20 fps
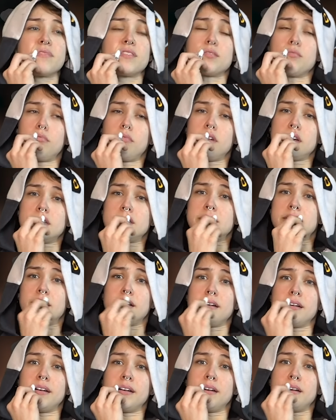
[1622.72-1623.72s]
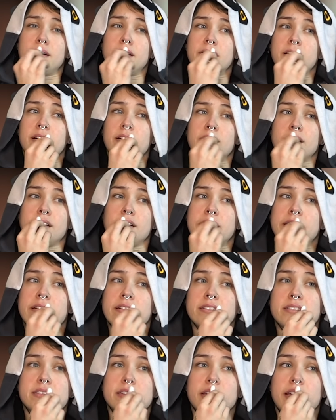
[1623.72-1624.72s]
It's winter.
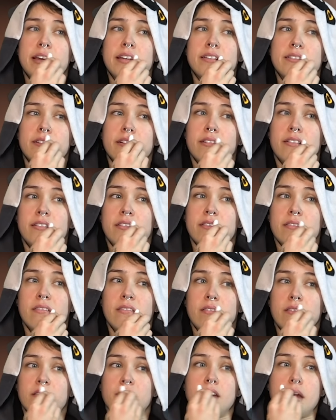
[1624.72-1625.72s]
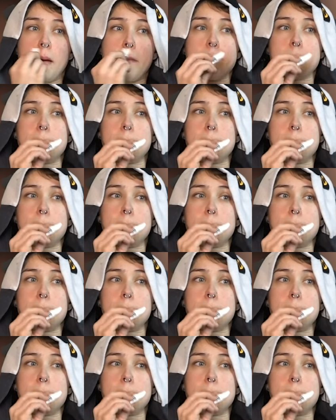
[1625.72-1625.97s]
It's getting cold.